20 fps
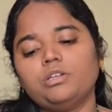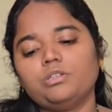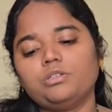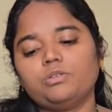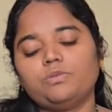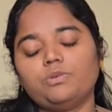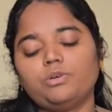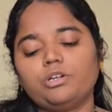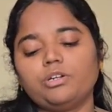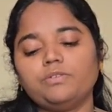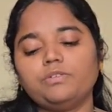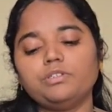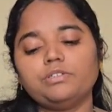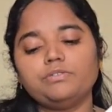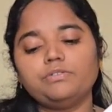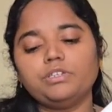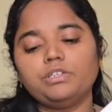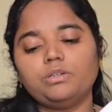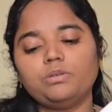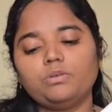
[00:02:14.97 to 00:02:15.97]
So
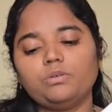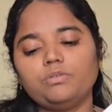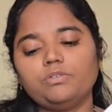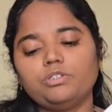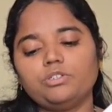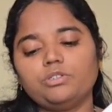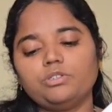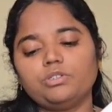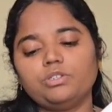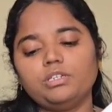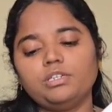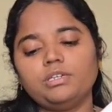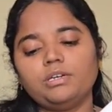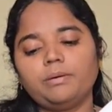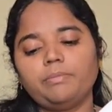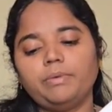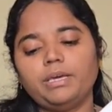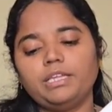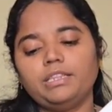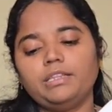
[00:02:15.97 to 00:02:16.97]
whatever we know, we should
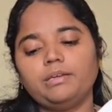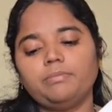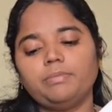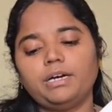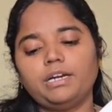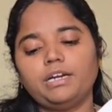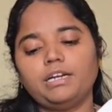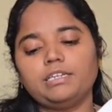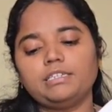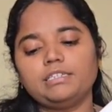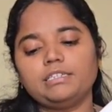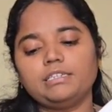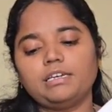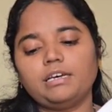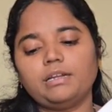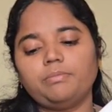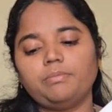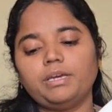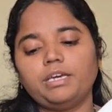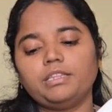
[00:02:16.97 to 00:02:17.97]
make them
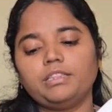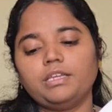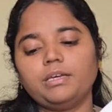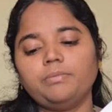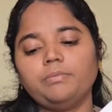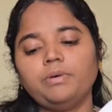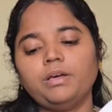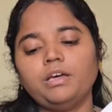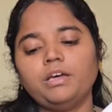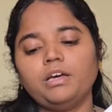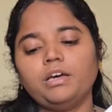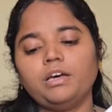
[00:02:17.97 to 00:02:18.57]
understand, make them